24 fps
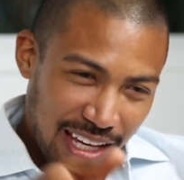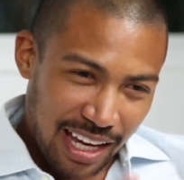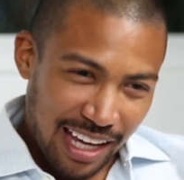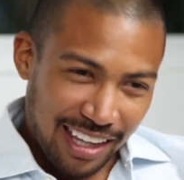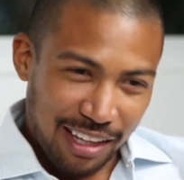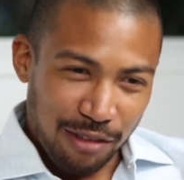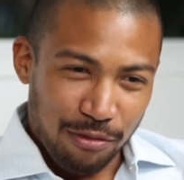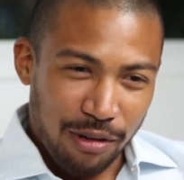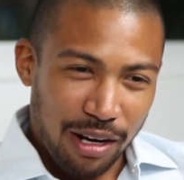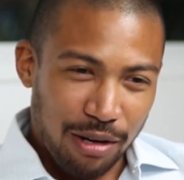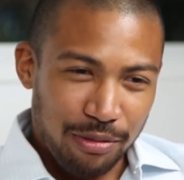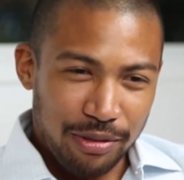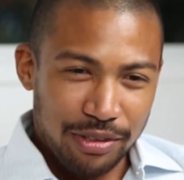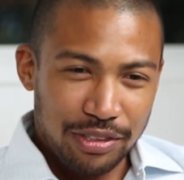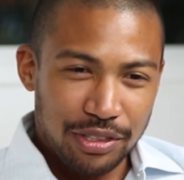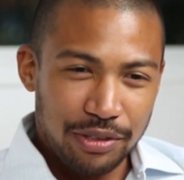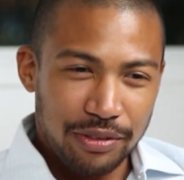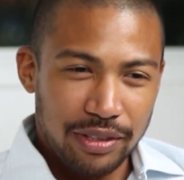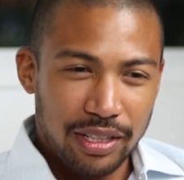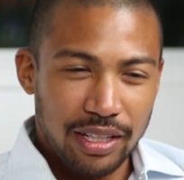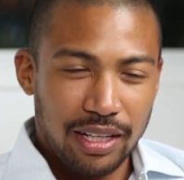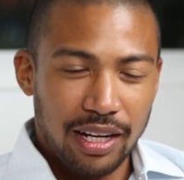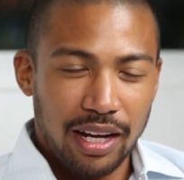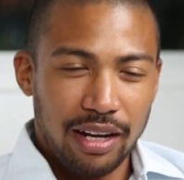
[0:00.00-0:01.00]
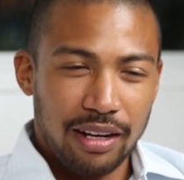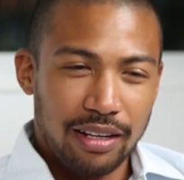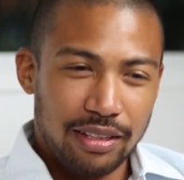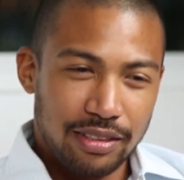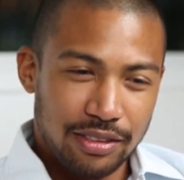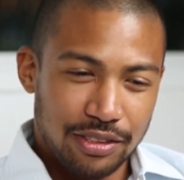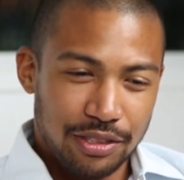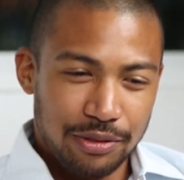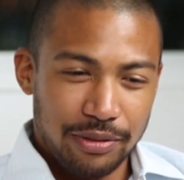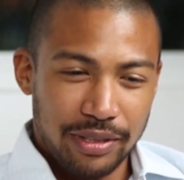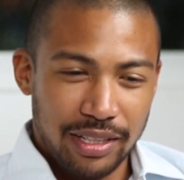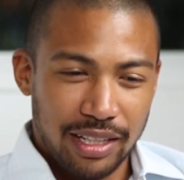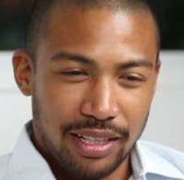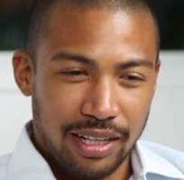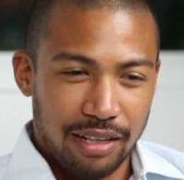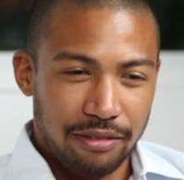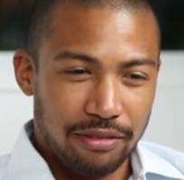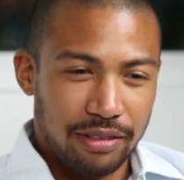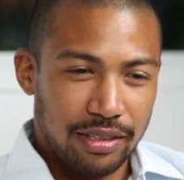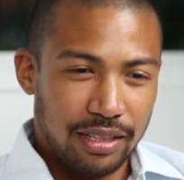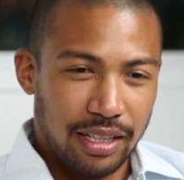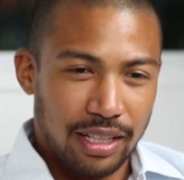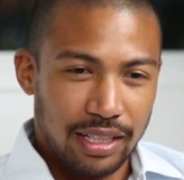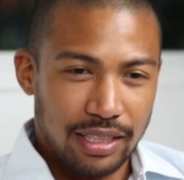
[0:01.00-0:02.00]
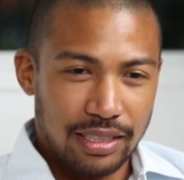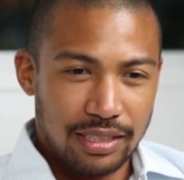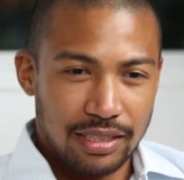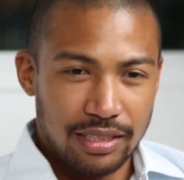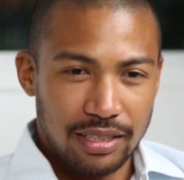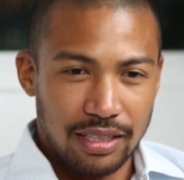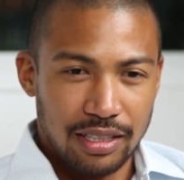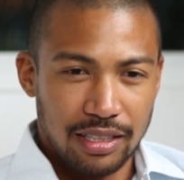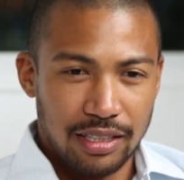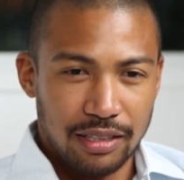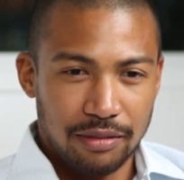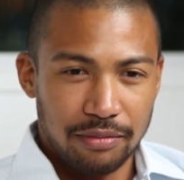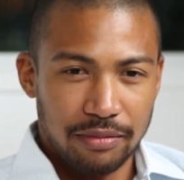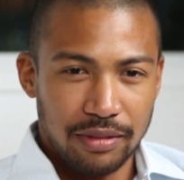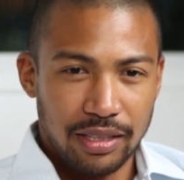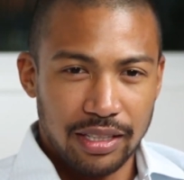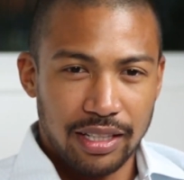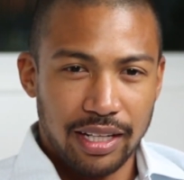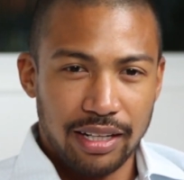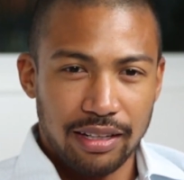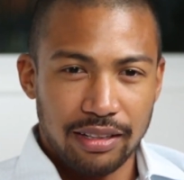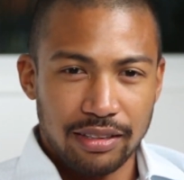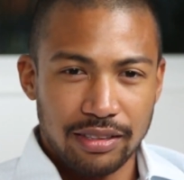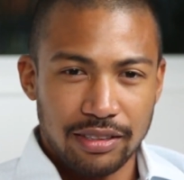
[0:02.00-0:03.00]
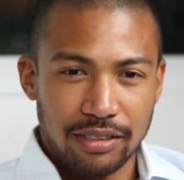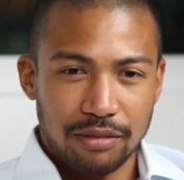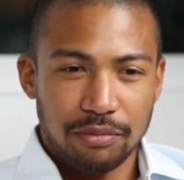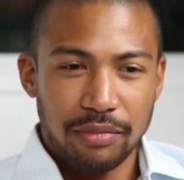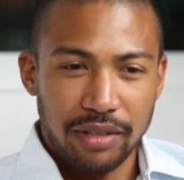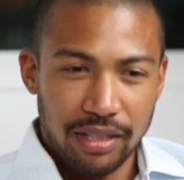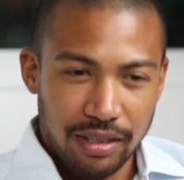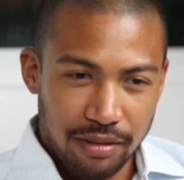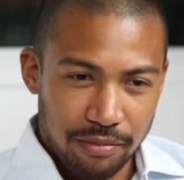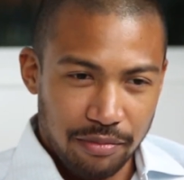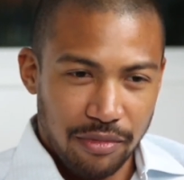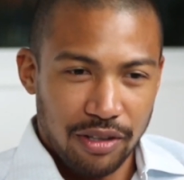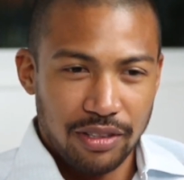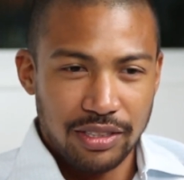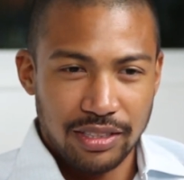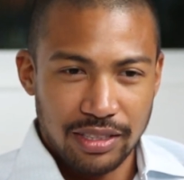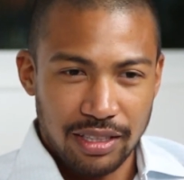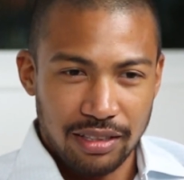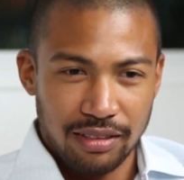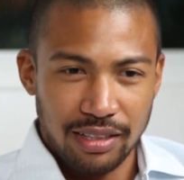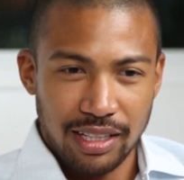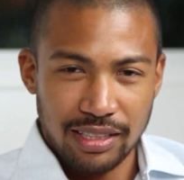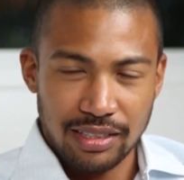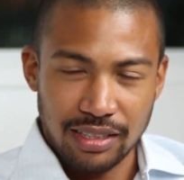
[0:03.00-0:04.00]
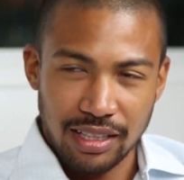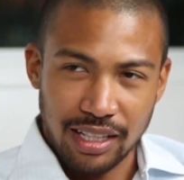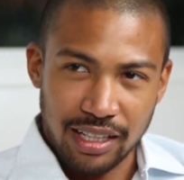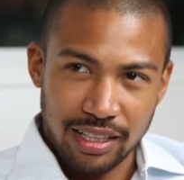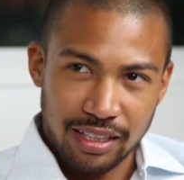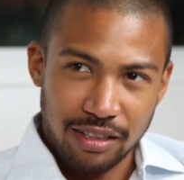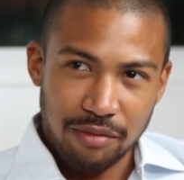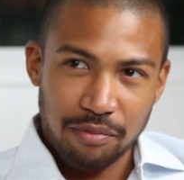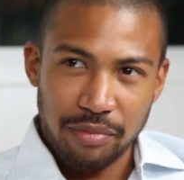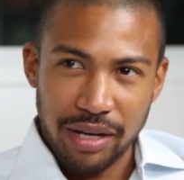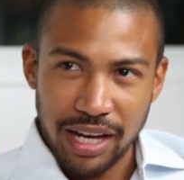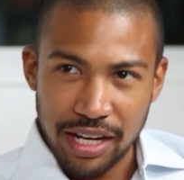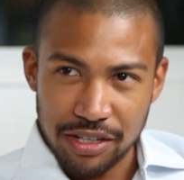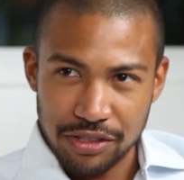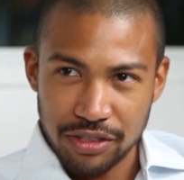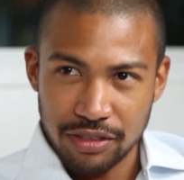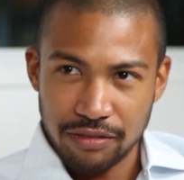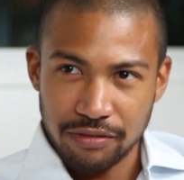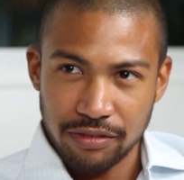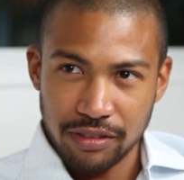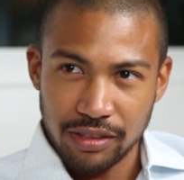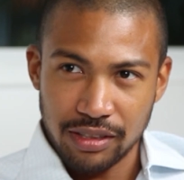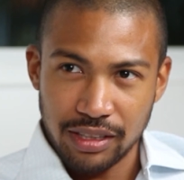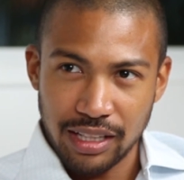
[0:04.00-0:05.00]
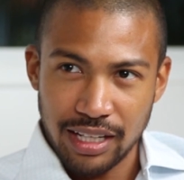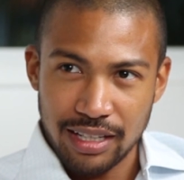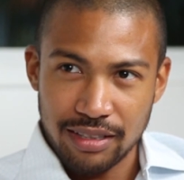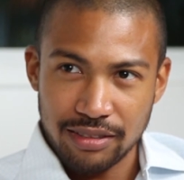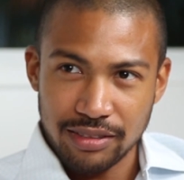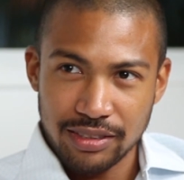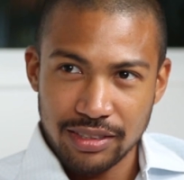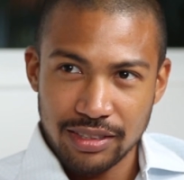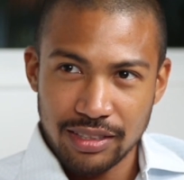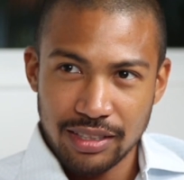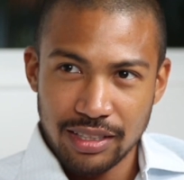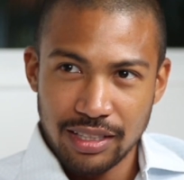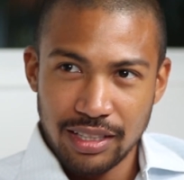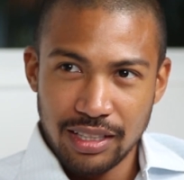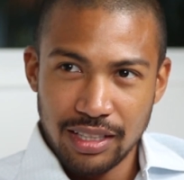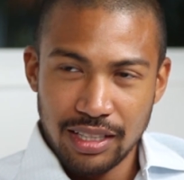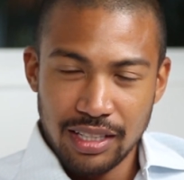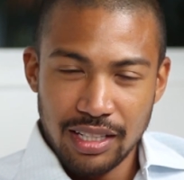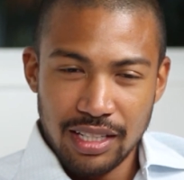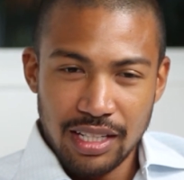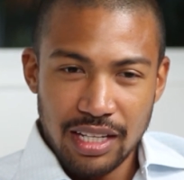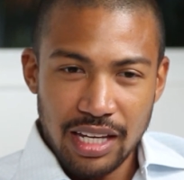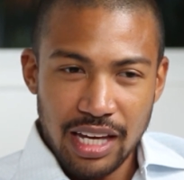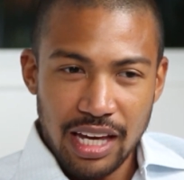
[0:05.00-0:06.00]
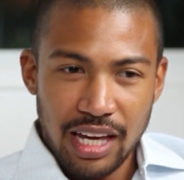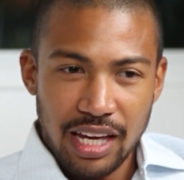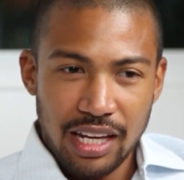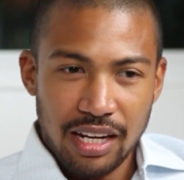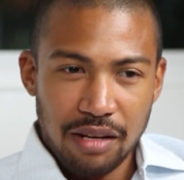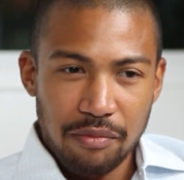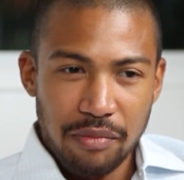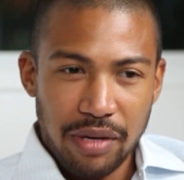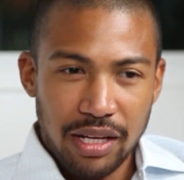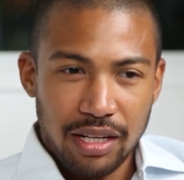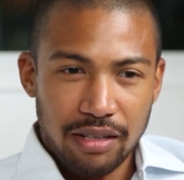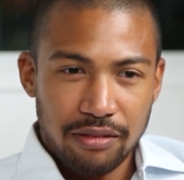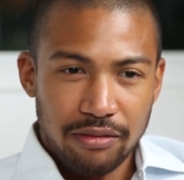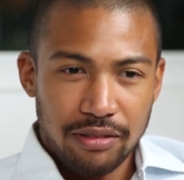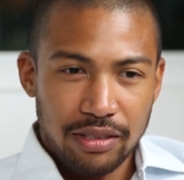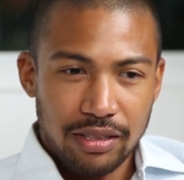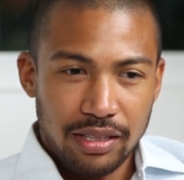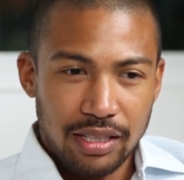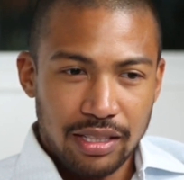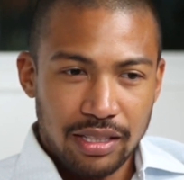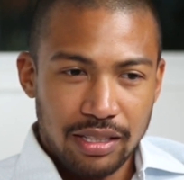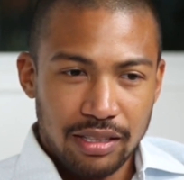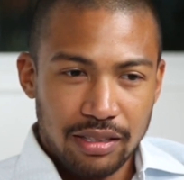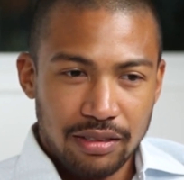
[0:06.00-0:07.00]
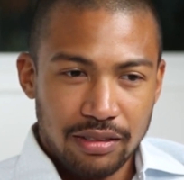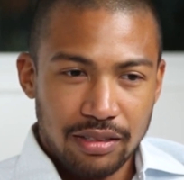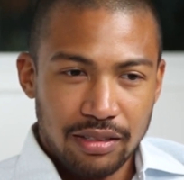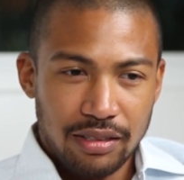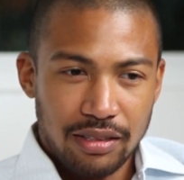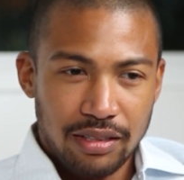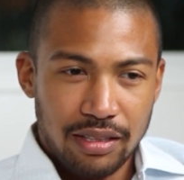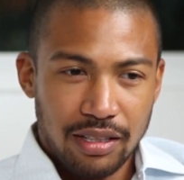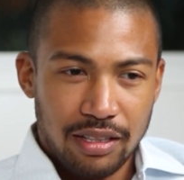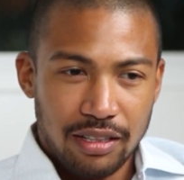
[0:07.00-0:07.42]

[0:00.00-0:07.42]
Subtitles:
And then while we were doing it, I realized the character Marcel has a lot of compassion for Klaus, and it made it really